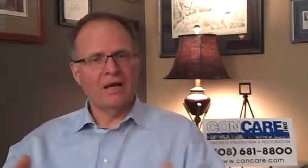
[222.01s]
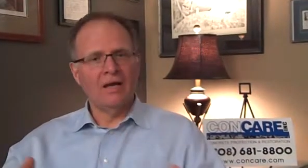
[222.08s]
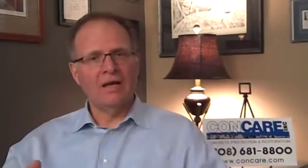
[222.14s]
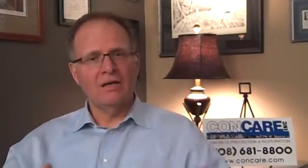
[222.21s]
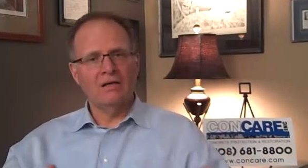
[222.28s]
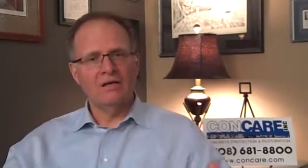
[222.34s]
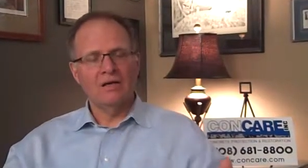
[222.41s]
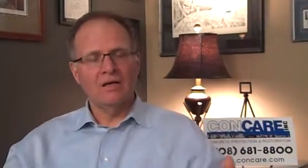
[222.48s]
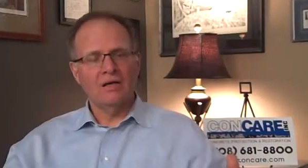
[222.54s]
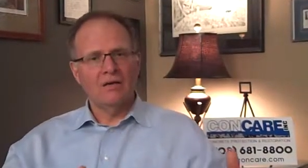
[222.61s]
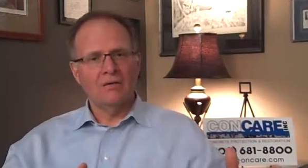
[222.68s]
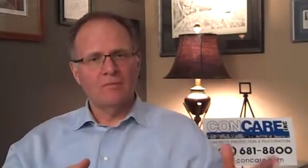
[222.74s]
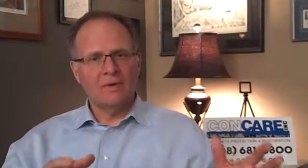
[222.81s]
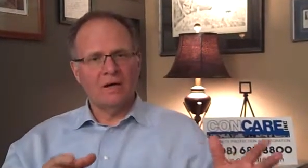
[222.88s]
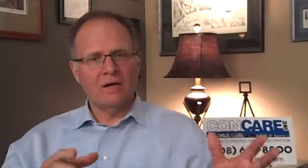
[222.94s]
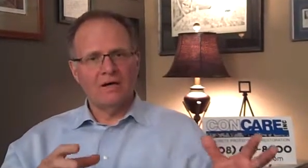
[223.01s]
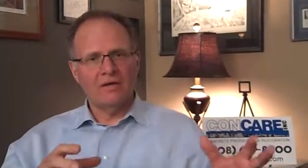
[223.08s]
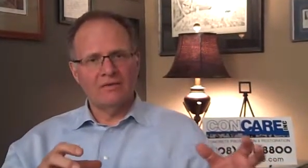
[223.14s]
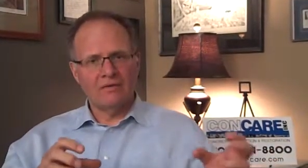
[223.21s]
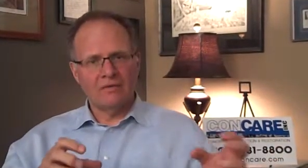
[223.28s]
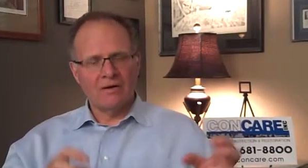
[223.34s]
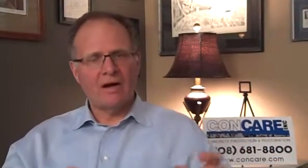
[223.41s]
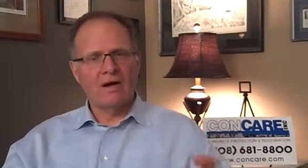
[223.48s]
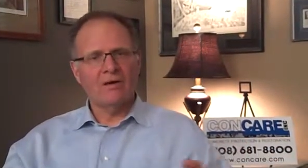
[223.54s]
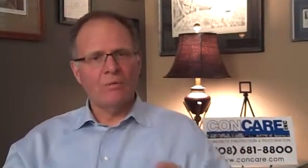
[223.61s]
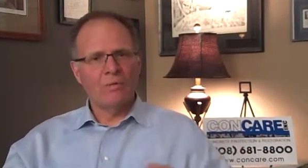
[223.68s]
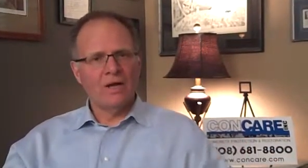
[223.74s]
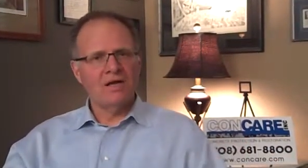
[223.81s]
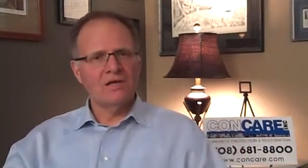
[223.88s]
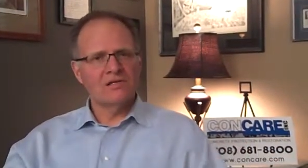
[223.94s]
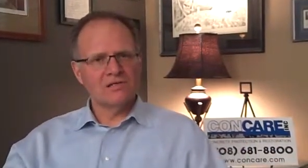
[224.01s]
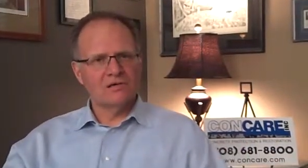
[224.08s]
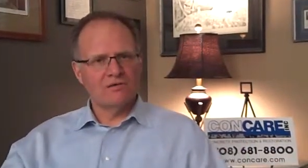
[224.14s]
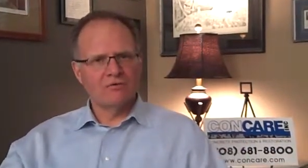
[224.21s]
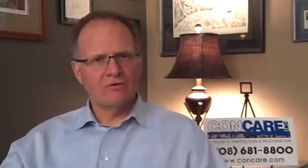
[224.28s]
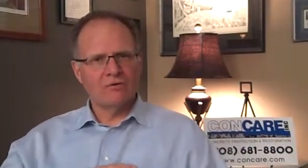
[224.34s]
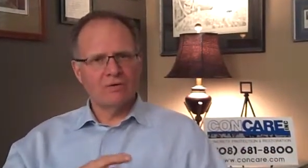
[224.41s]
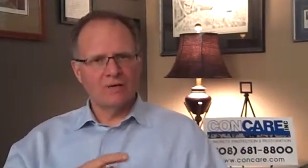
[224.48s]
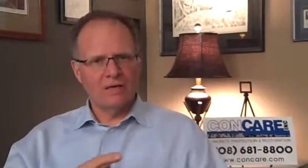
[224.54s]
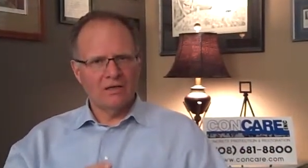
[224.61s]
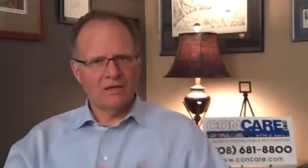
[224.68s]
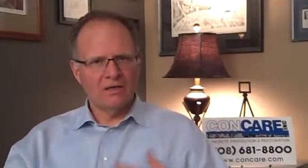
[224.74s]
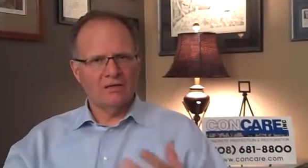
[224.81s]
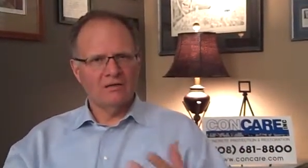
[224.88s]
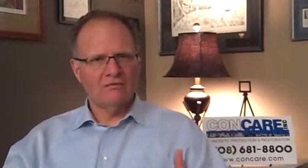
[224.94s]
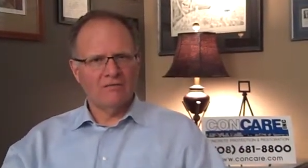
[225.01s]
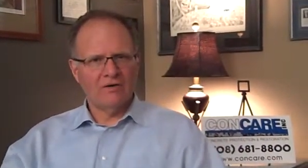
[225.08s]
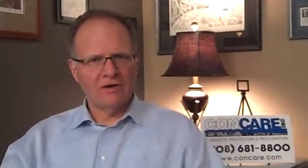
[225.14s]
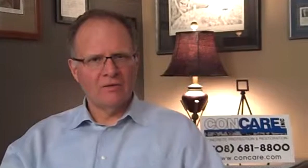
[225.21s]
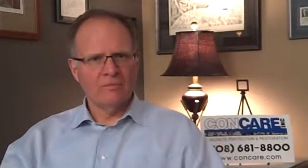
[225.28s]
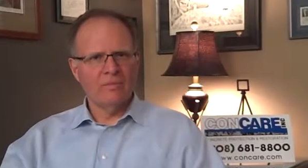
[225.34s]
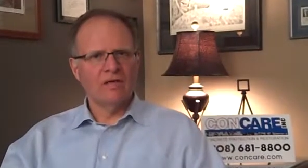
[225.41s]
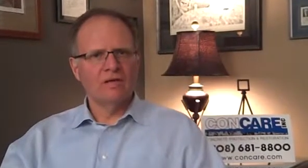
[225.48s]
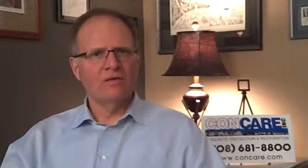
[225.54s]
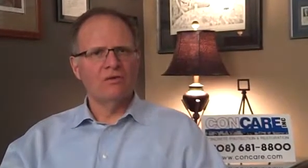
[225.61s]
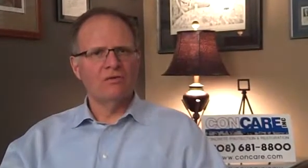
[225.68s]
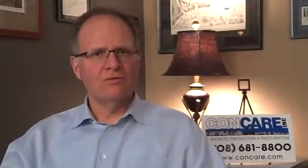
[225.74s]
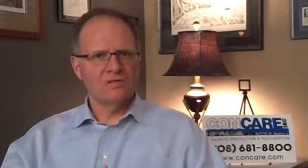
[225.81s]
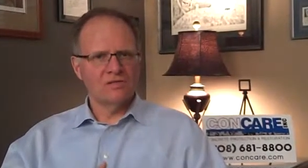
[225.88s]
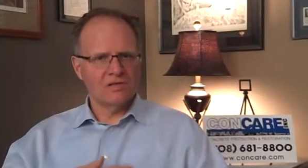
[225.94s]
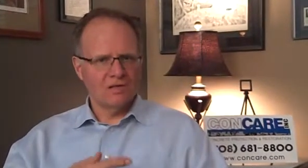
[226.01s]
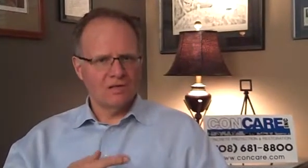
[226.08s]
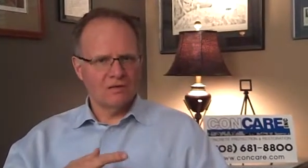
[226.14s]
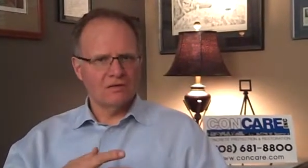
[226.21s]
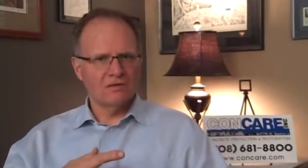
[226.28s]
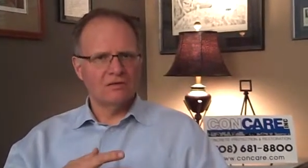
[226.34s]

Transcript: And uh, there are ways of creating an environment using